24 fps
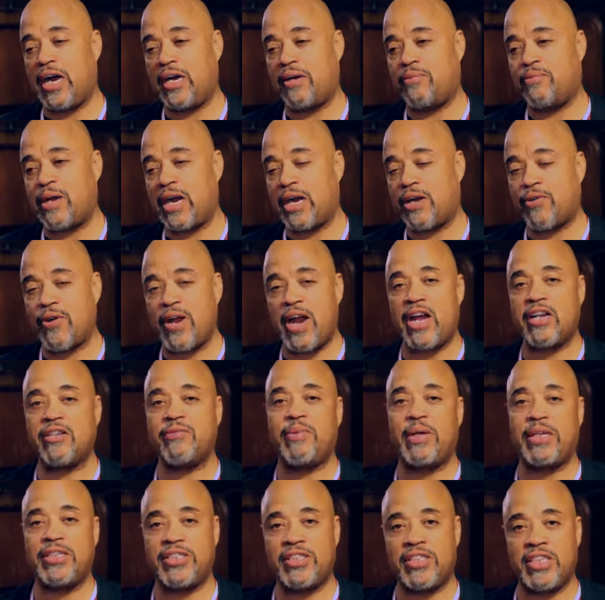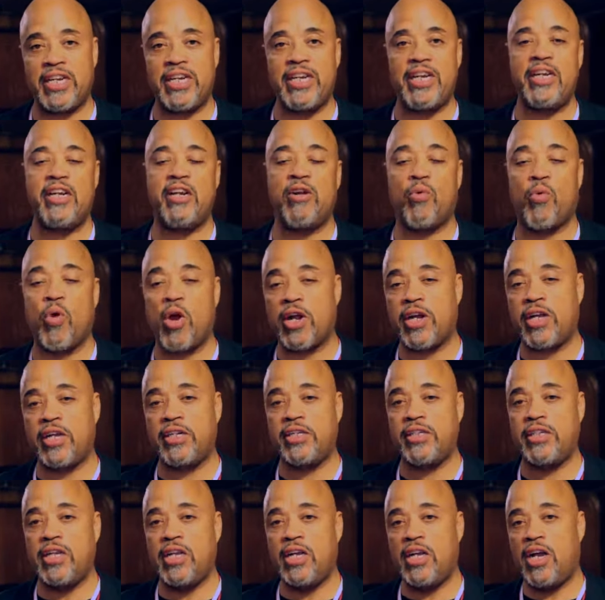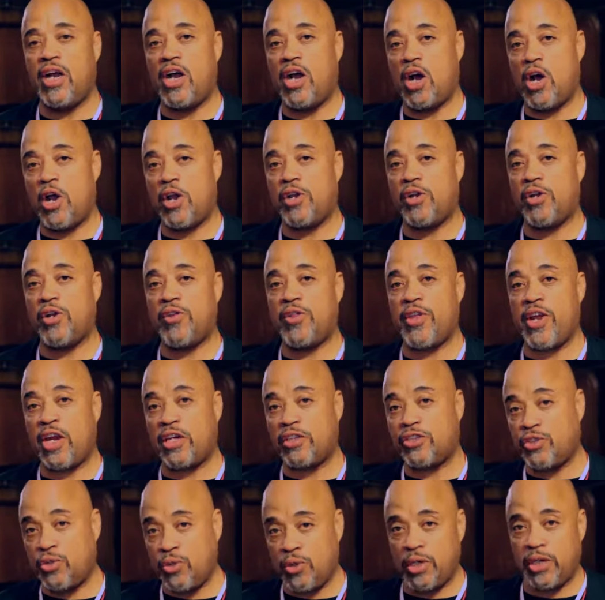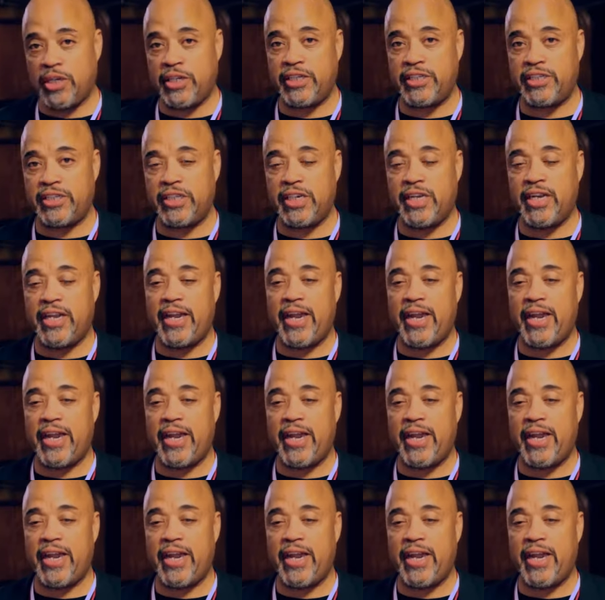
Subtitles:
my craft, by studying and working under their tutelage.